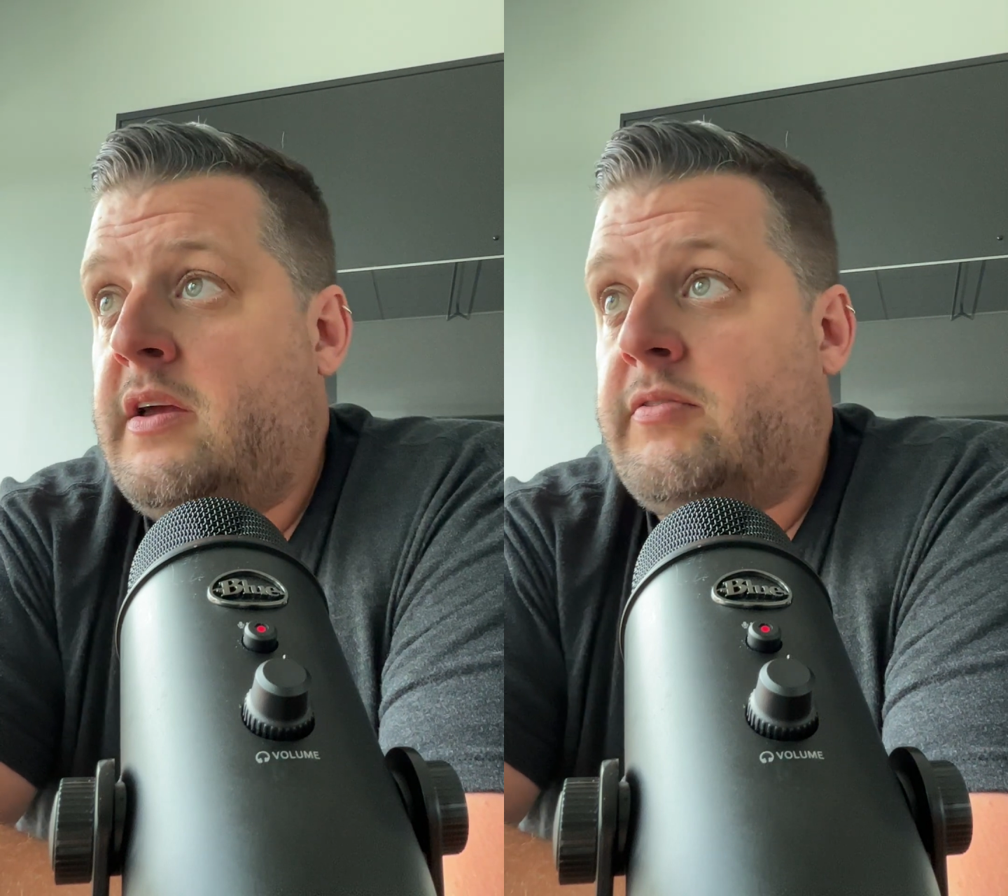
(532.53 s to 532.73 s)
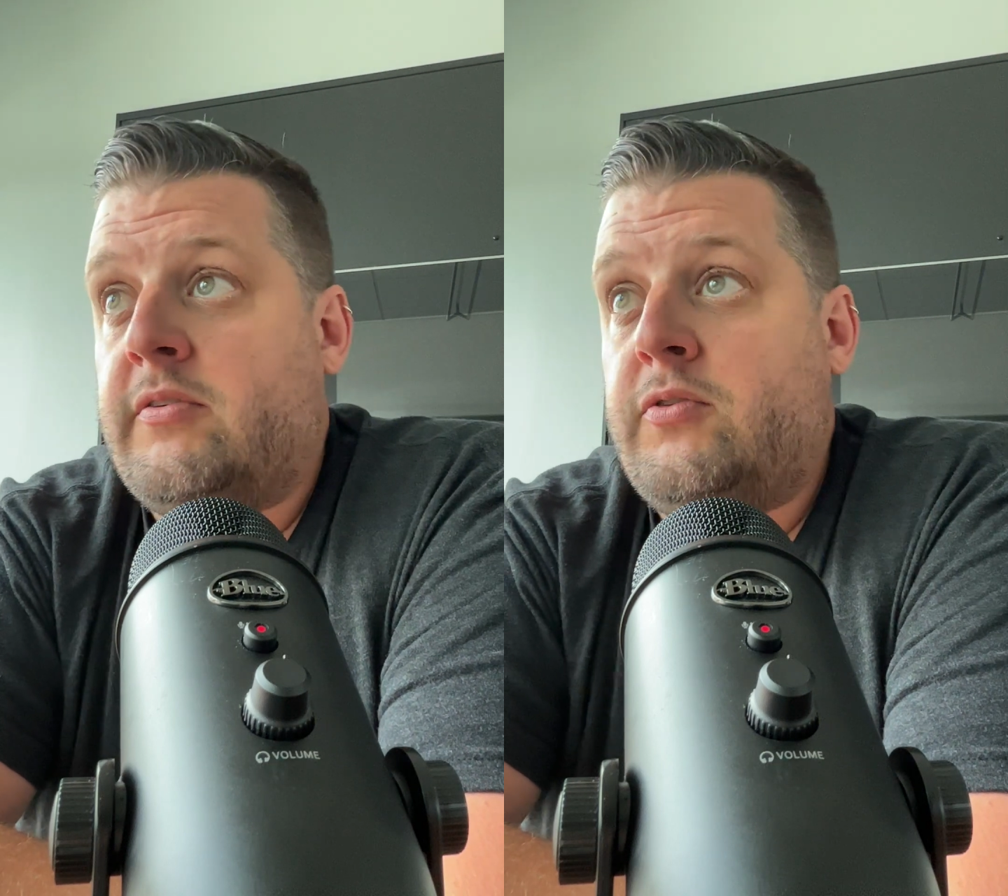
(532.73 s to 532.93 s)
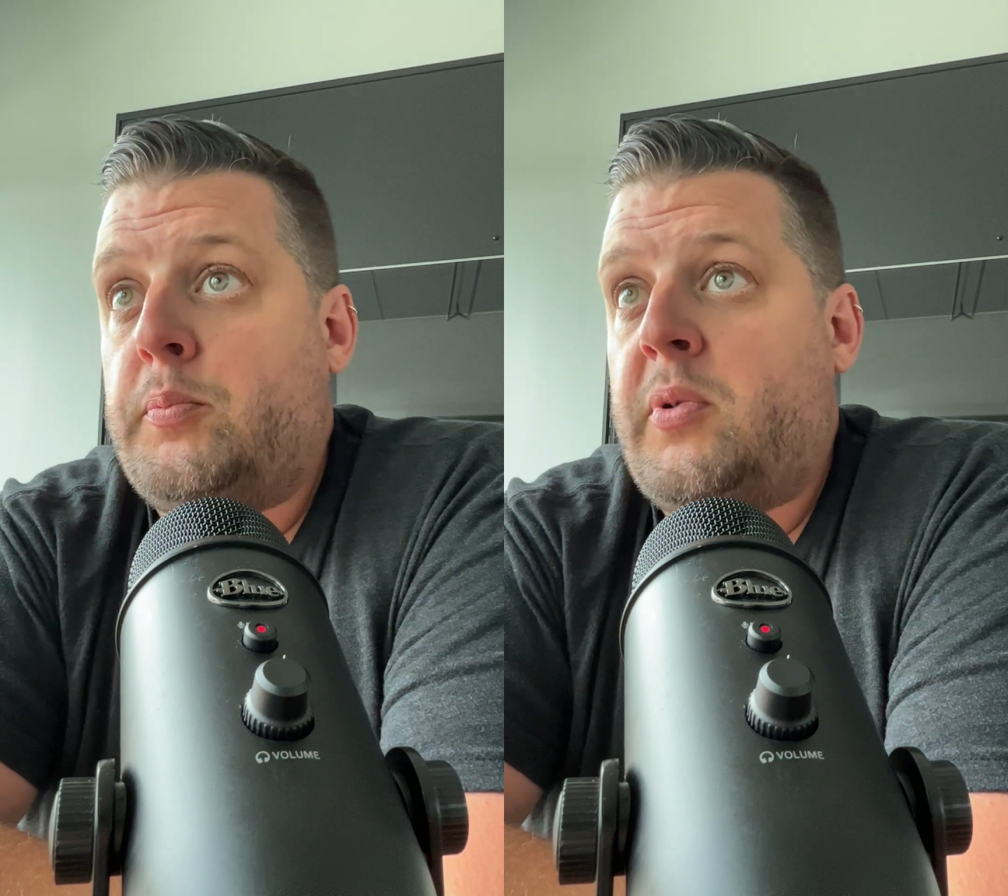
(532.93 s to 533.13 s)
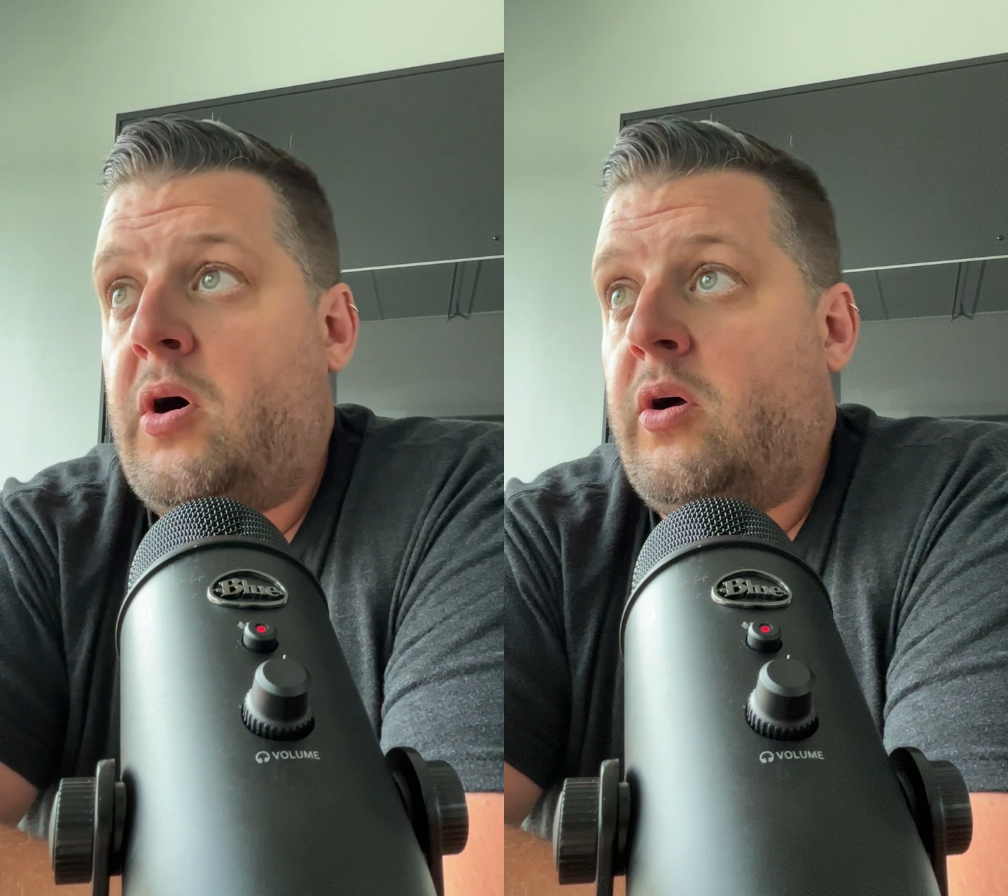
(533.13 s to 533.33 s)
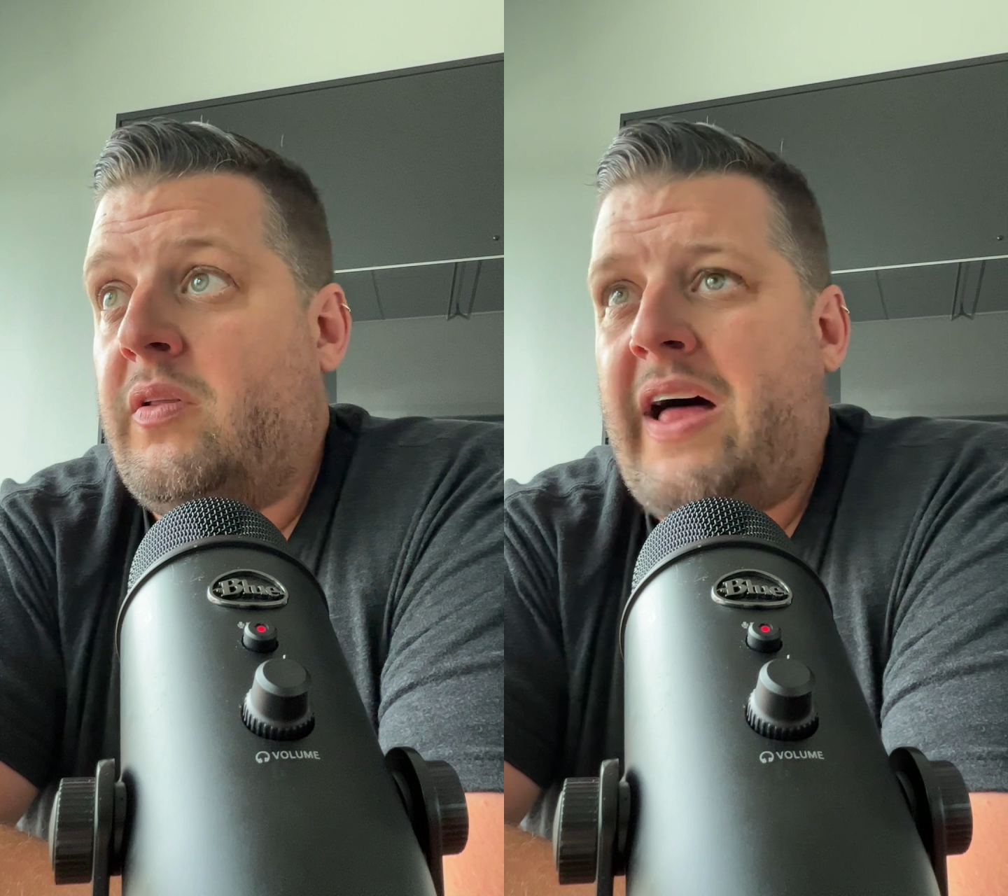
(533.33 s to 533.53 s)
For
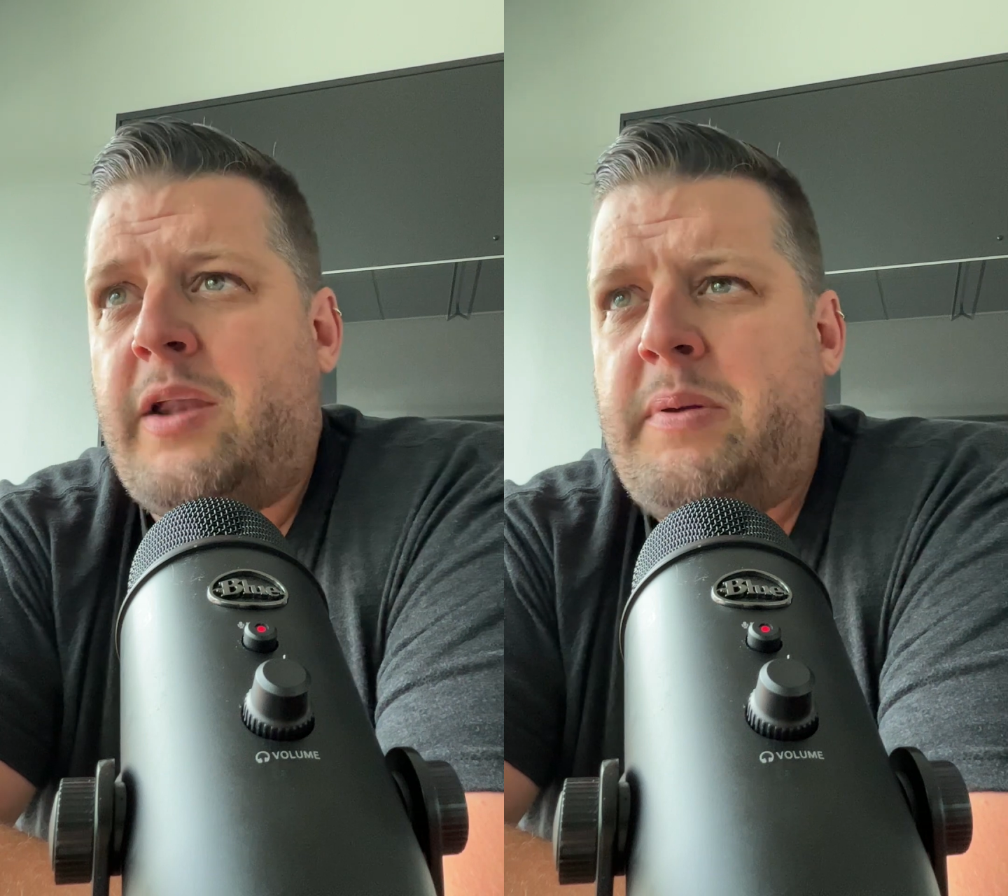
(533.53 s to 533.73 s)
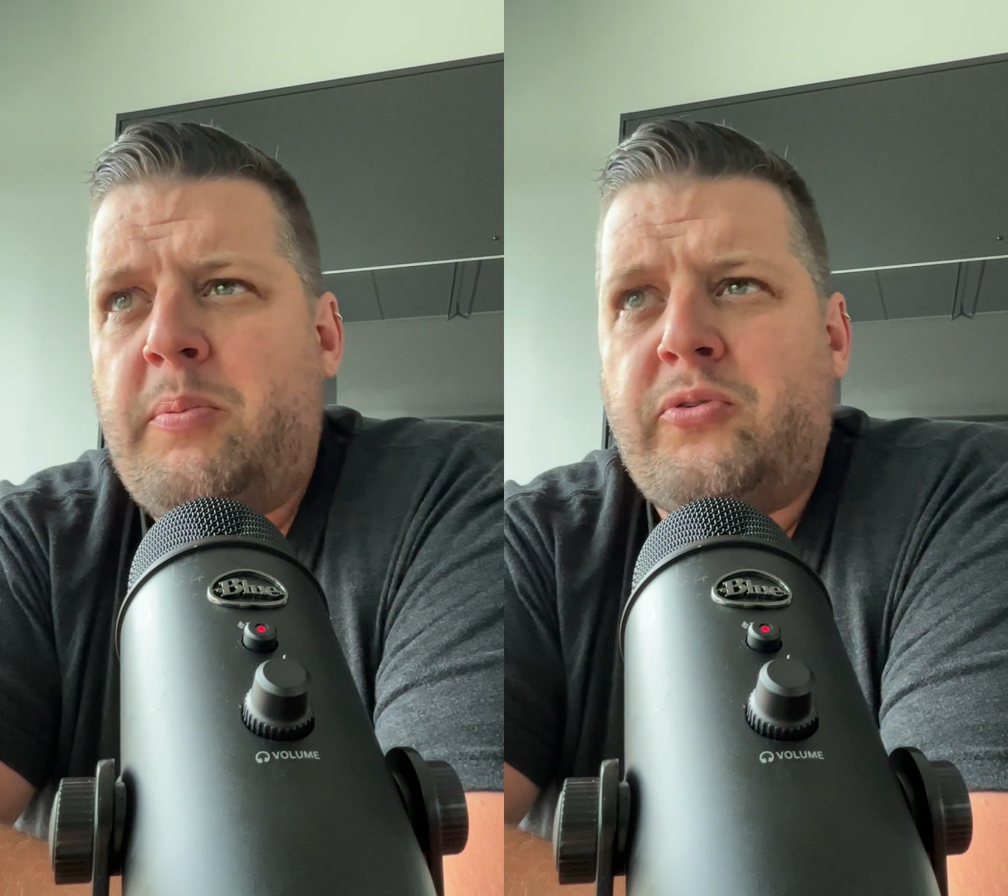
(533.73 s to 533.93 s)
football, a lot of people